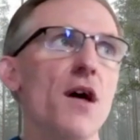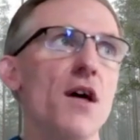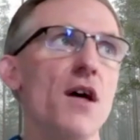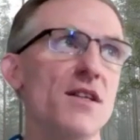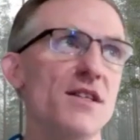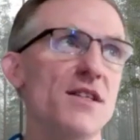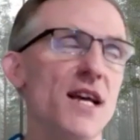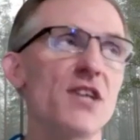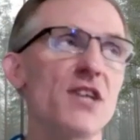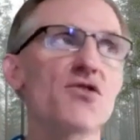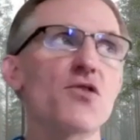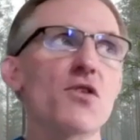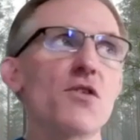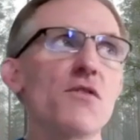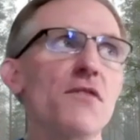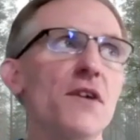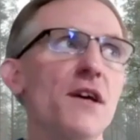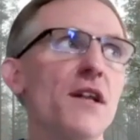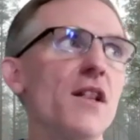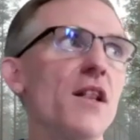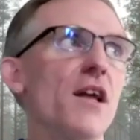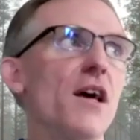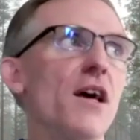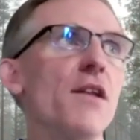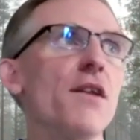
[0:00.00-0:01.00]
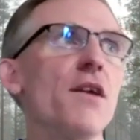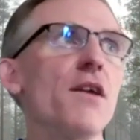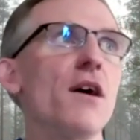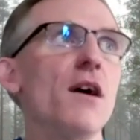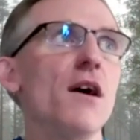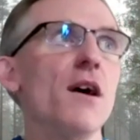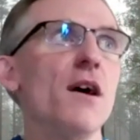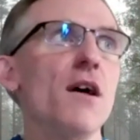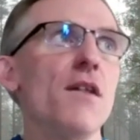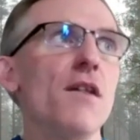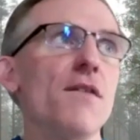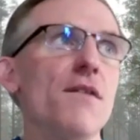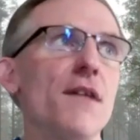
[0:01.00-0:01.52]
Central Finland.
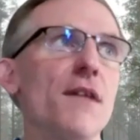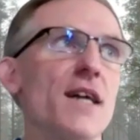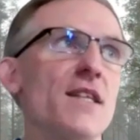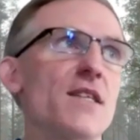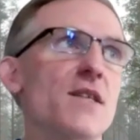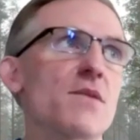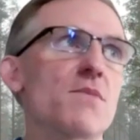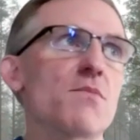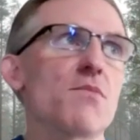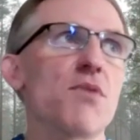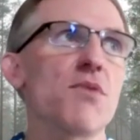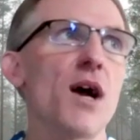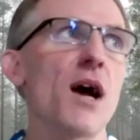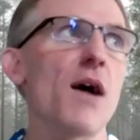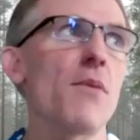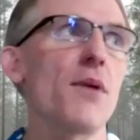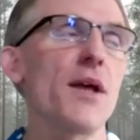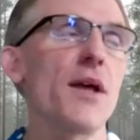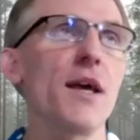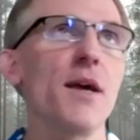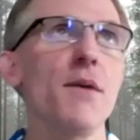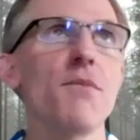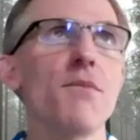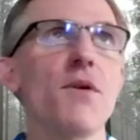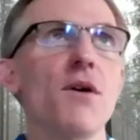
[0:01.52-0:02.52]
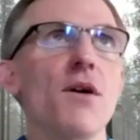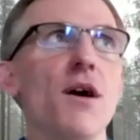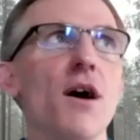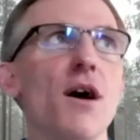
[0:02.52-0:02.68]
That's probably